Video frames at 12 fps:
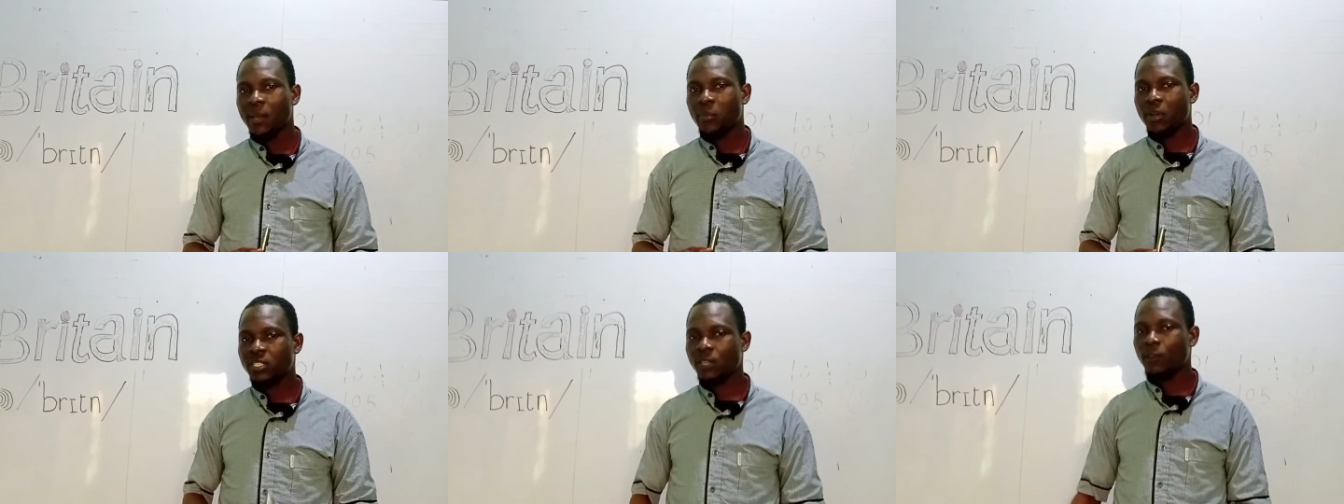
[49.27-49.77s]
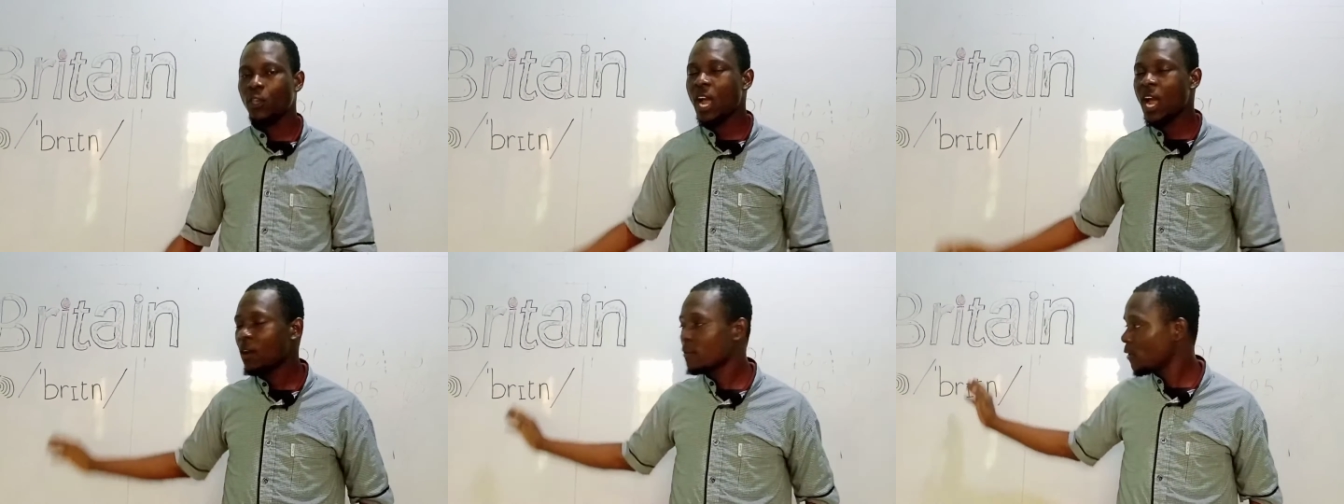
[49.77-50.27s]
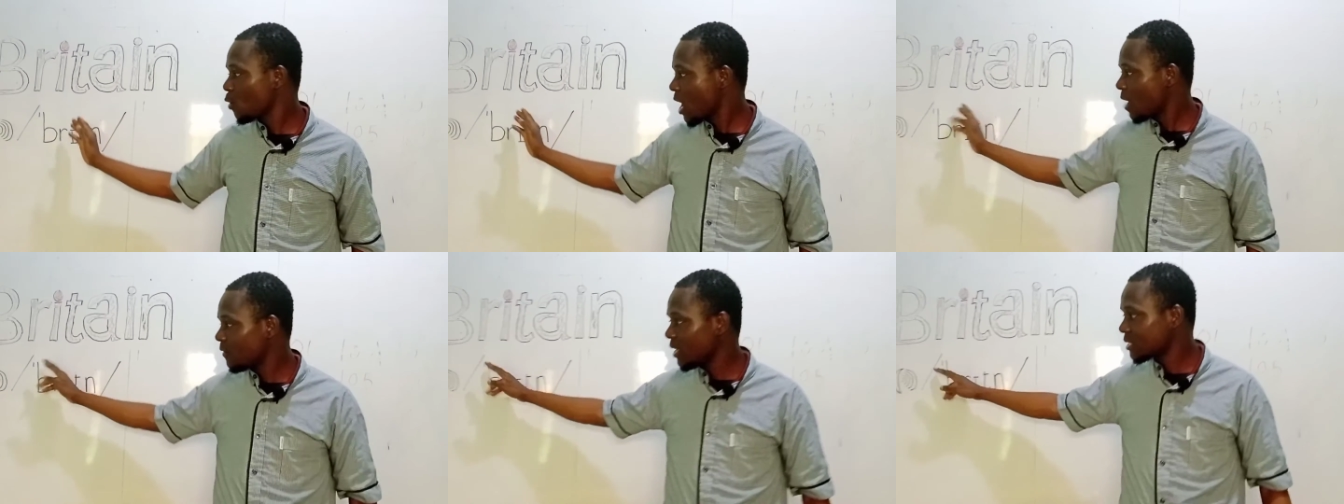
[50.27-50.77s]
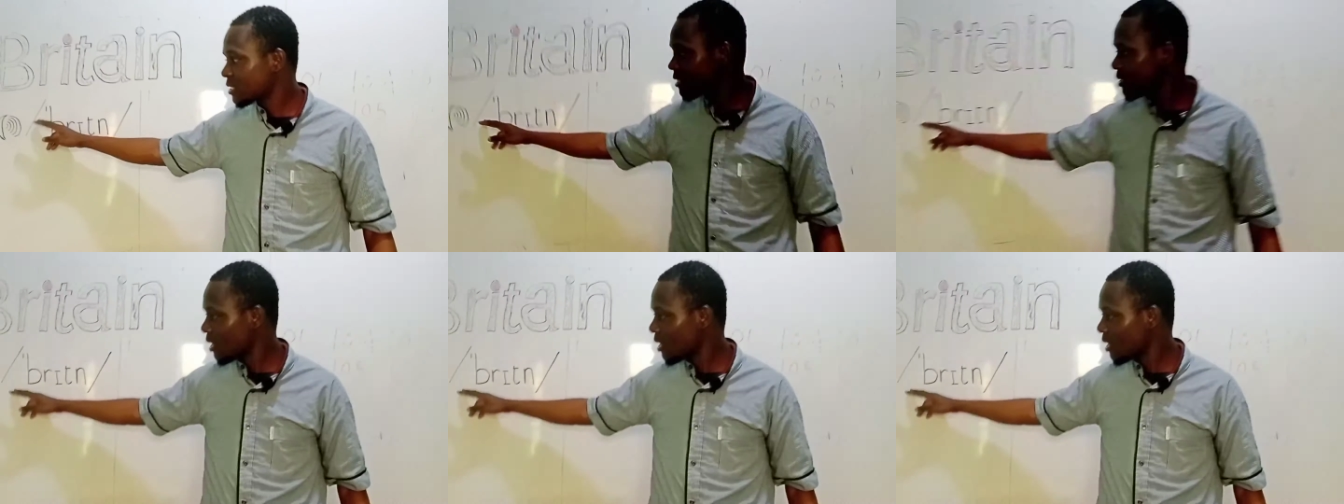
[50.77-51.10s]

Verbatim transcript: But if you have, if you have this,